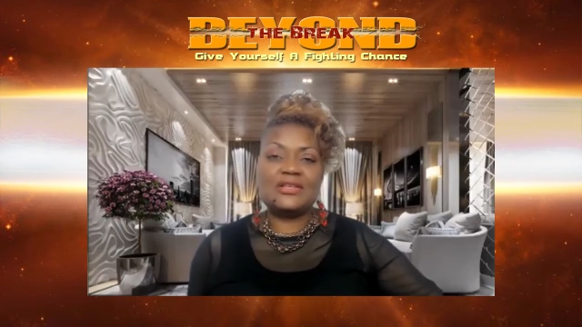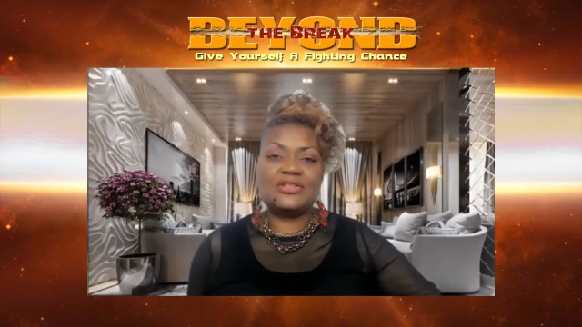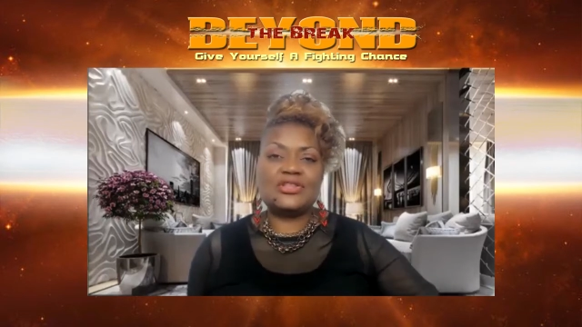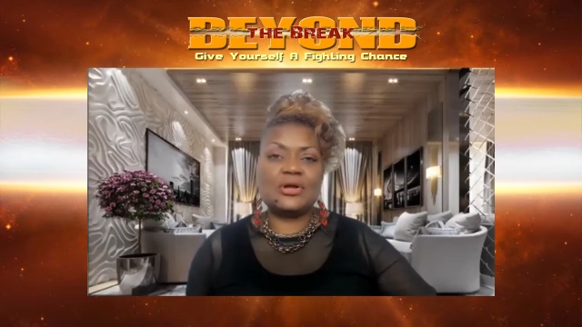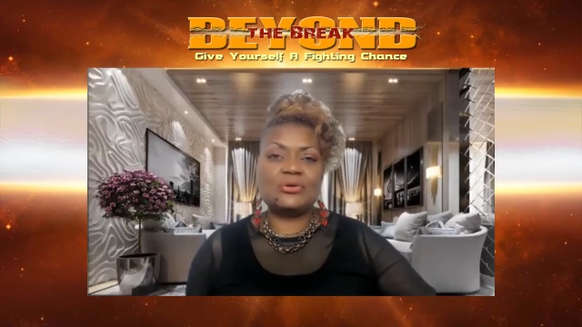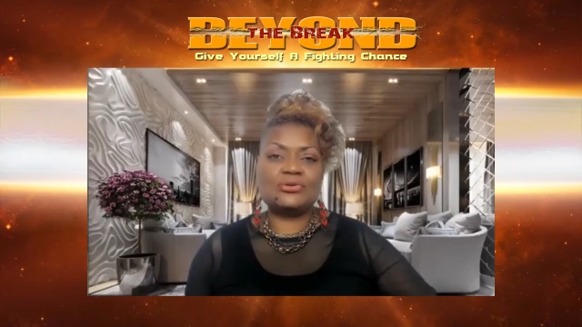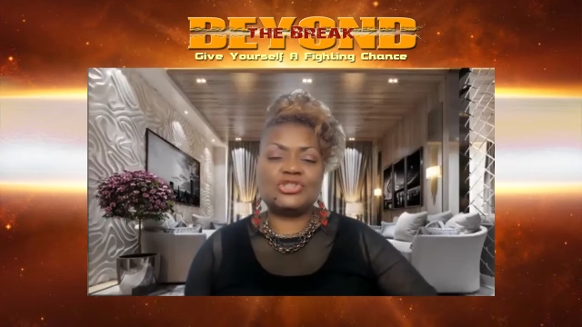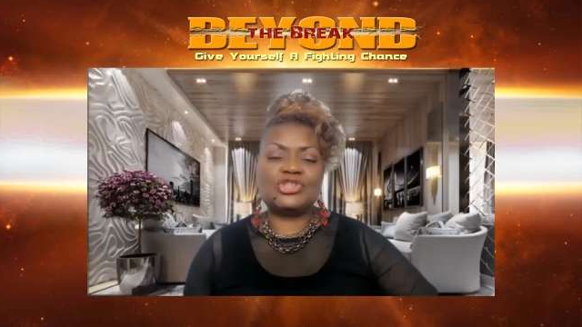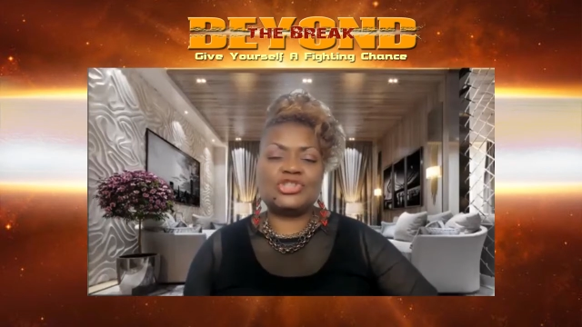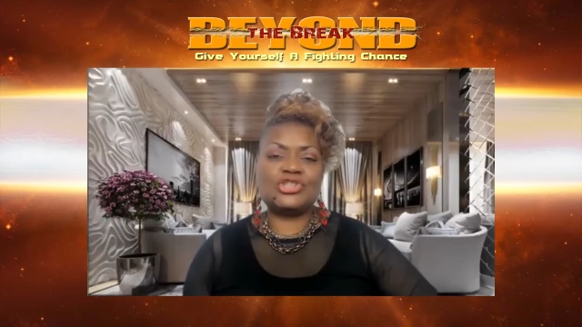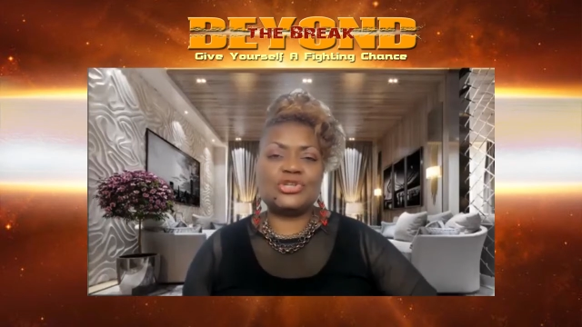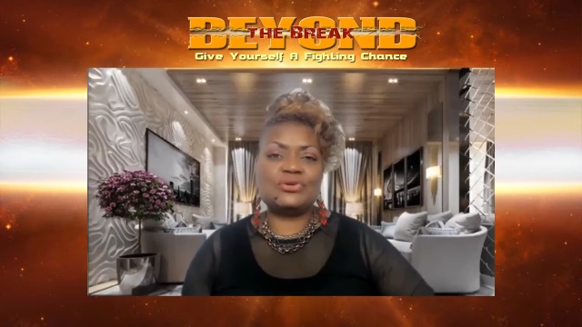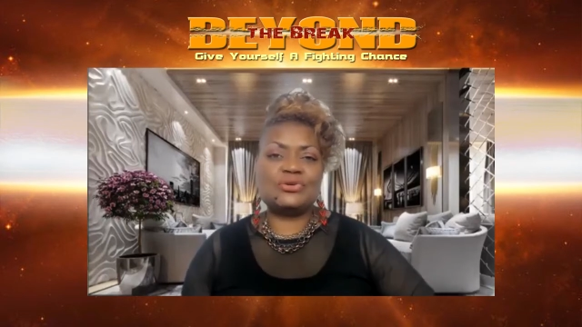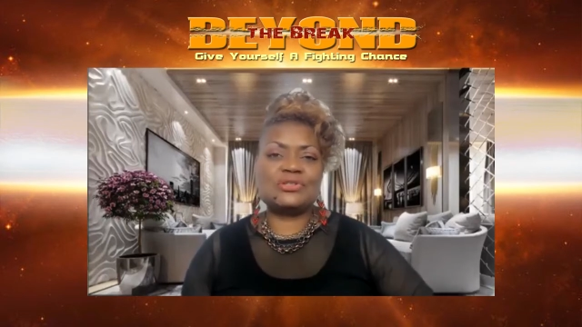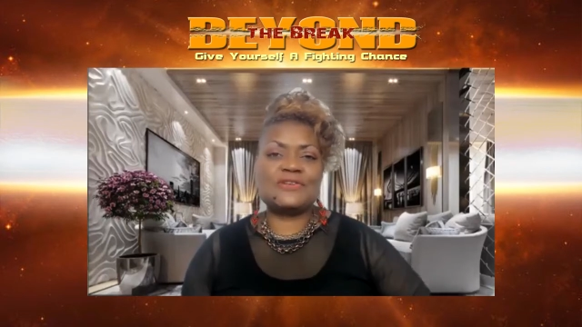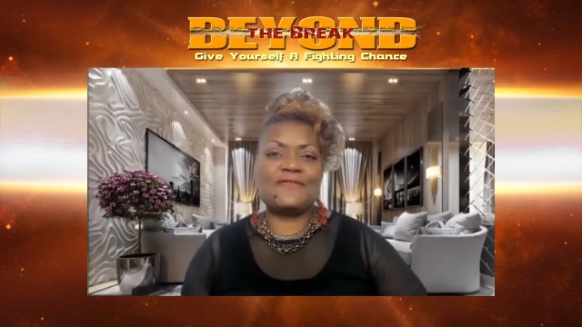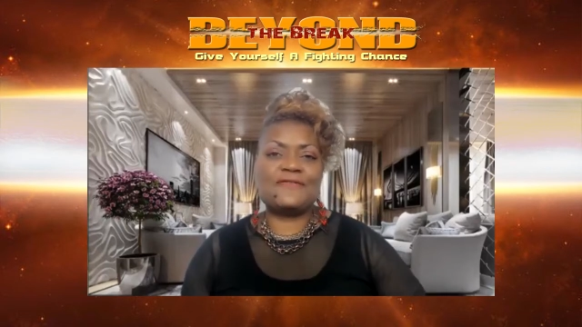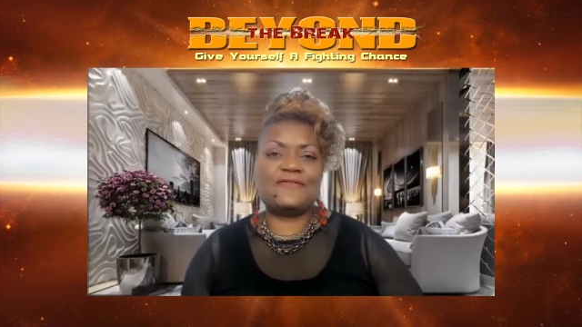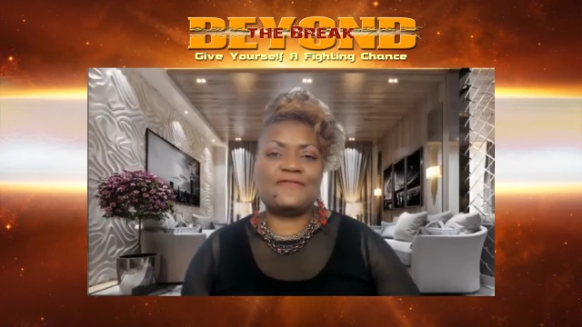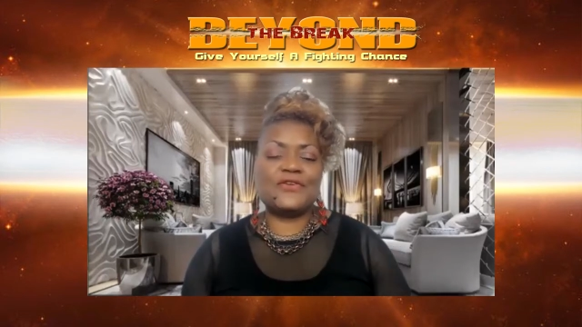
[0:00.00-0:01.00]
Don't
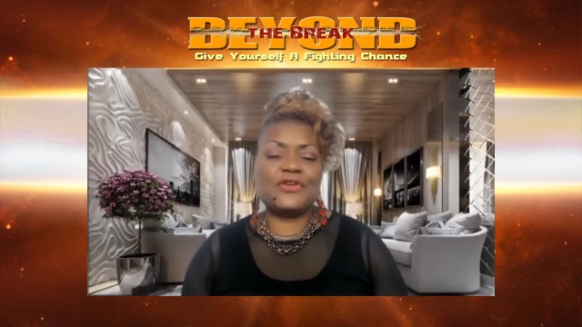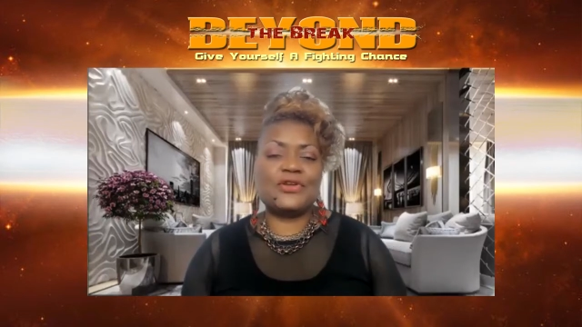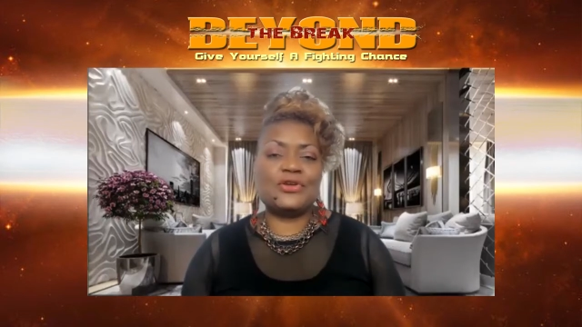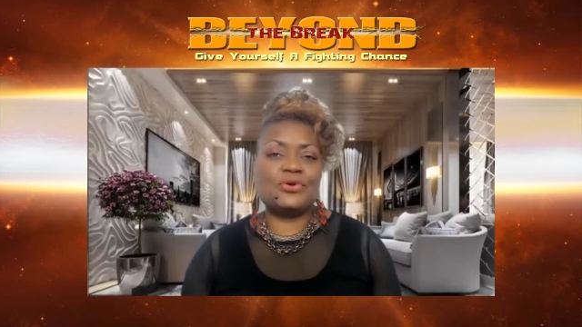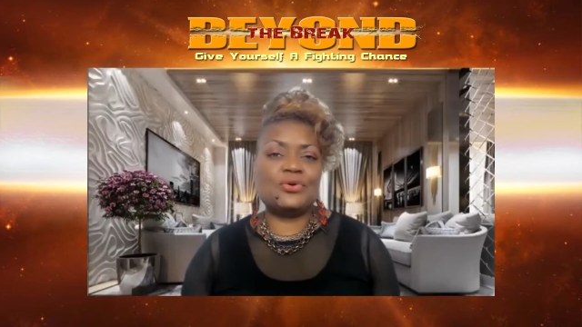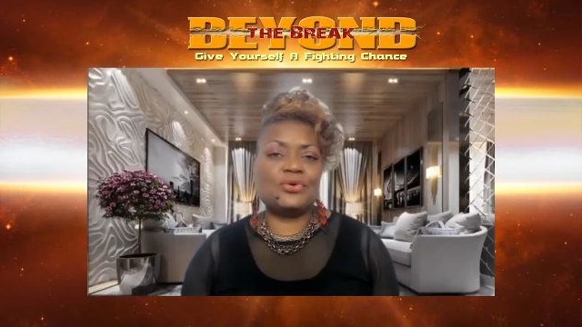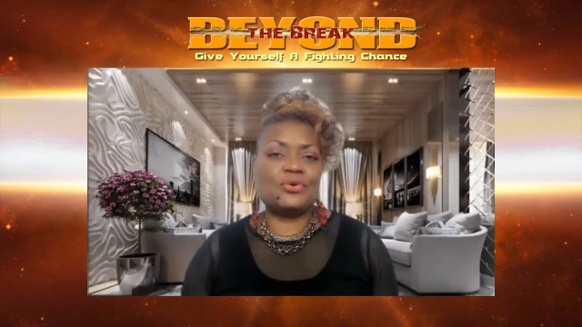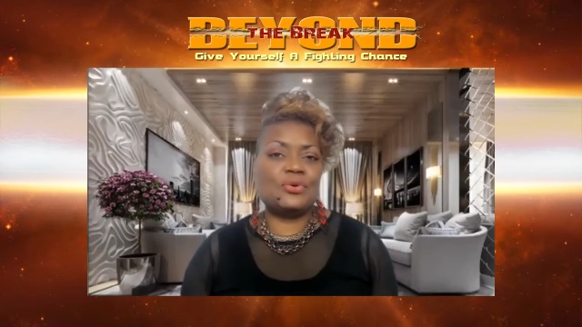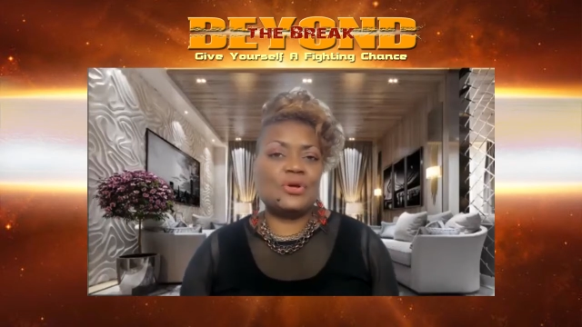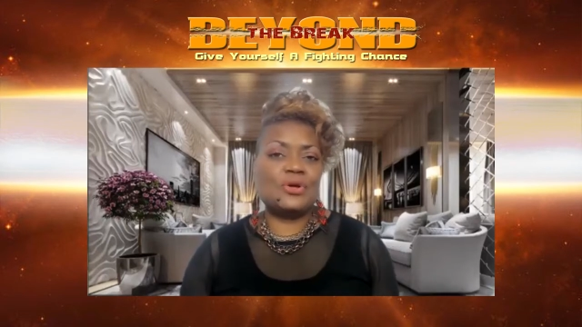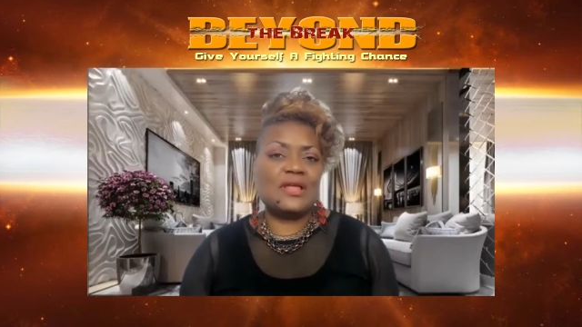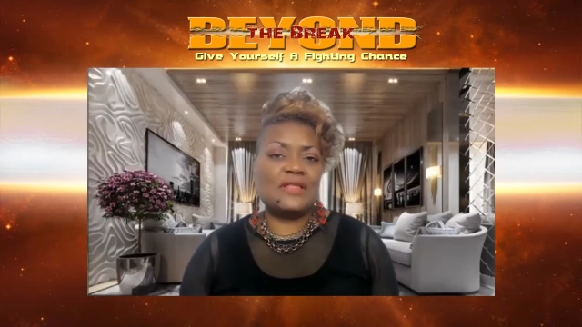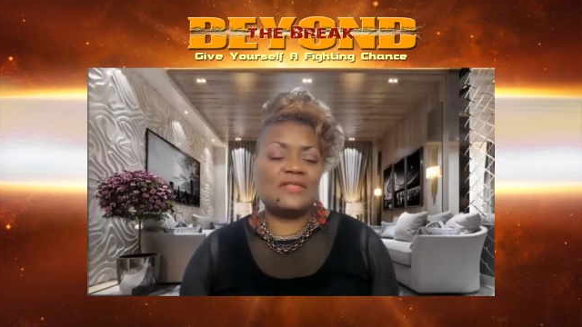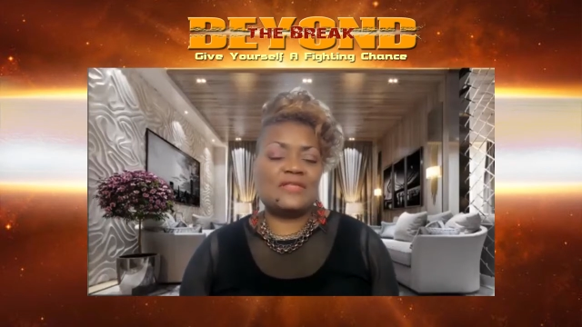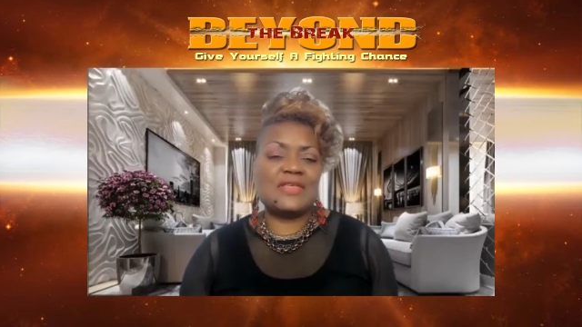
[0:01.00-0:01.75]
choose a view